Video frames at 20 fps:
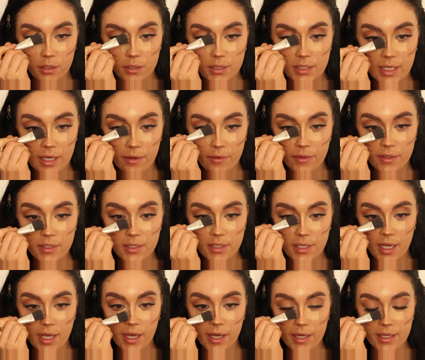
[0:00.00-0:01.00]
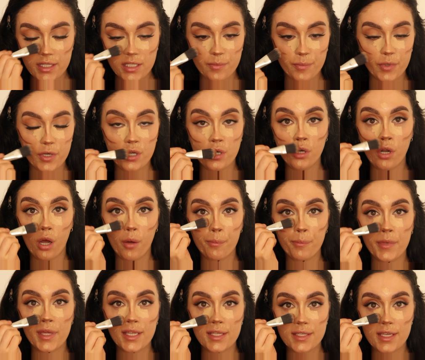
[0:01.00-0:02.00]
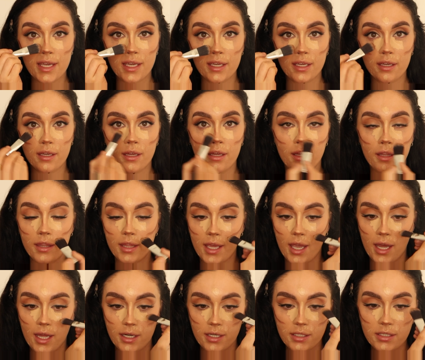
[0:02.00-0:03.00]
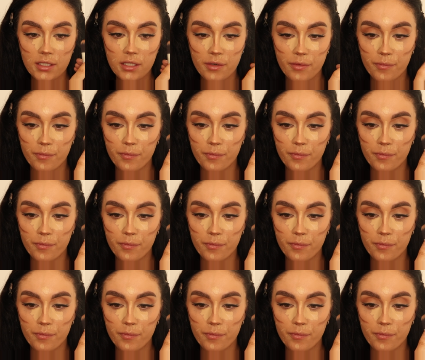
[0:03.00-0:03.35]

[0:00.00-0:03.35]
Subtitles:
Down the sides, but not meeting the end.